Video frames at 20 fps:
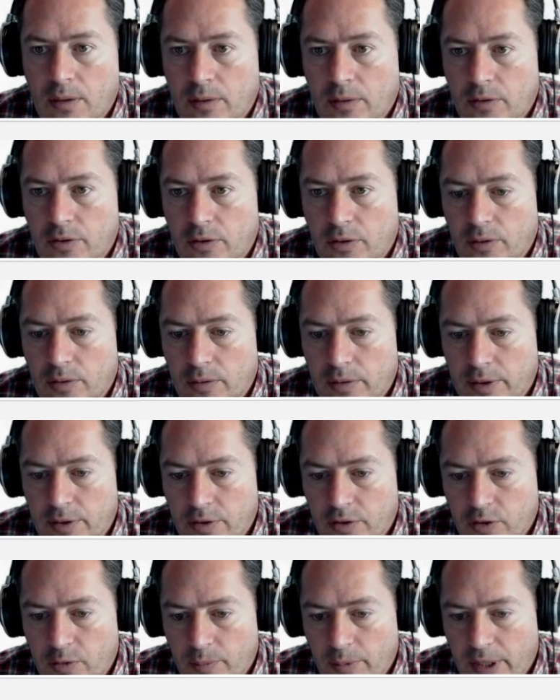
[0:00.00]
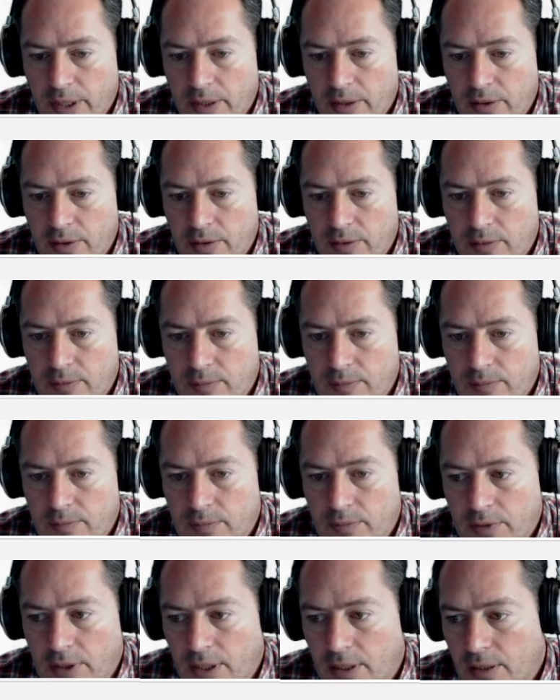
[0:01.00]
So inspect
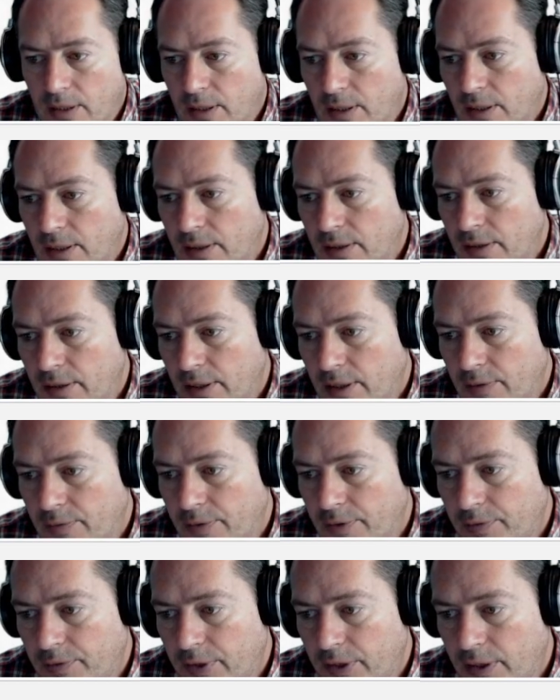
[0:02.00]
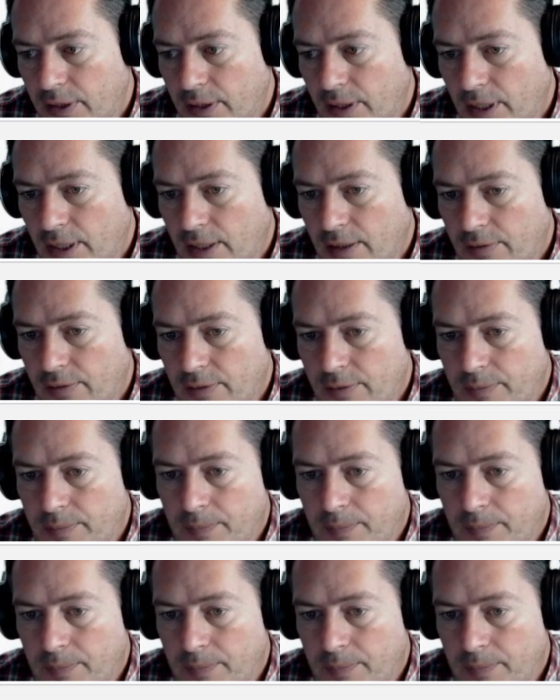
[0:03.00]
that line, yeah, 15.5.